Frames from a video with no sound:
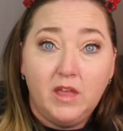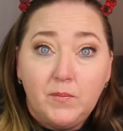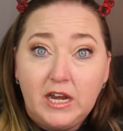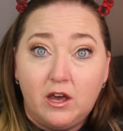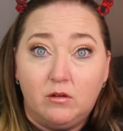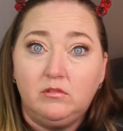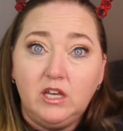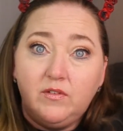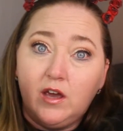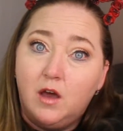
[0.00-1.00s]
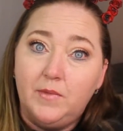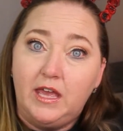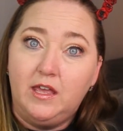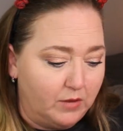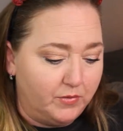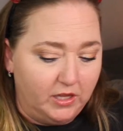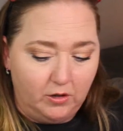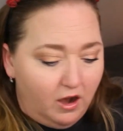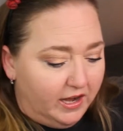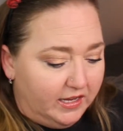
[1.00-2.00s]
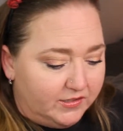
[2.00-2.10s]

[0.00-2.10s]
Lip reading: Let me know. Leave a comment down below. Alright,